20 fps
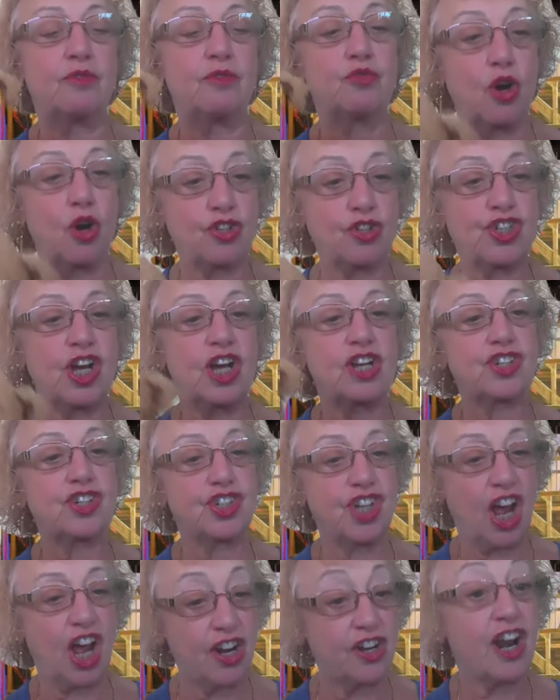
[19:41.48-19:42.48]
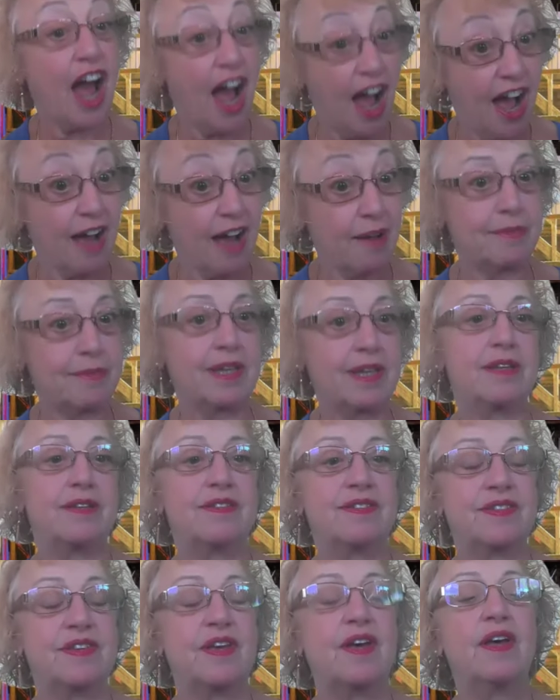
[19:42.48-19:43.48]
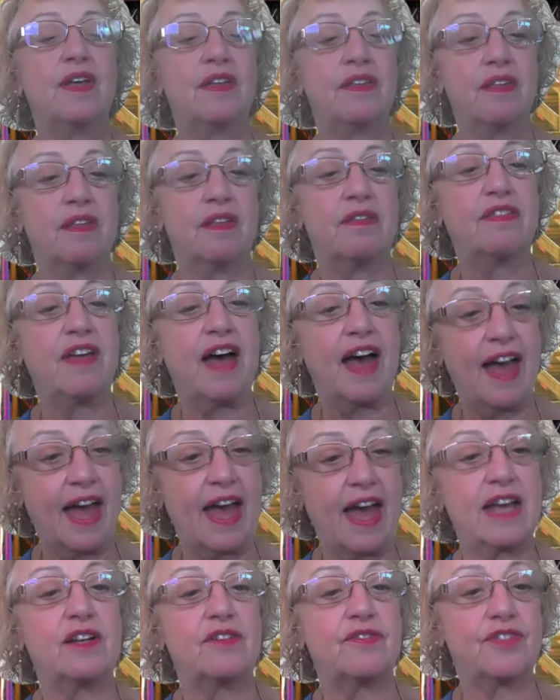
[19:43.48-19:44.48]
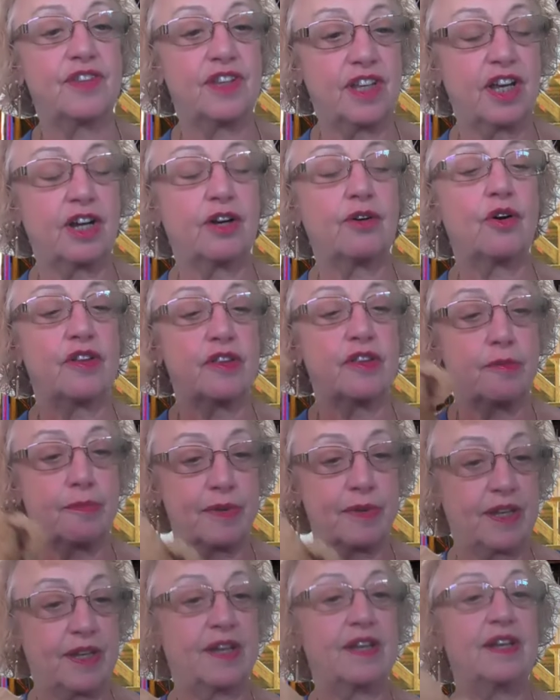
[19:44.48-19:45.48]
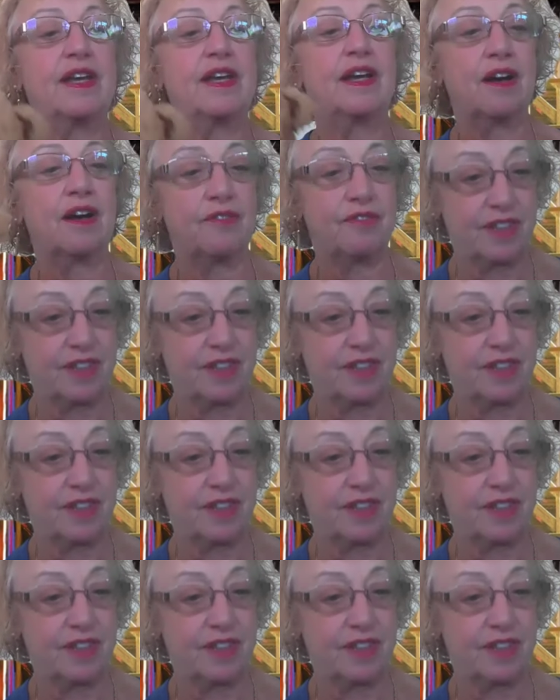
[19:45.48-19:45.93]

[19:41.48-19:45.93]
Rosh Hashanah means the head of the year or the beginning of the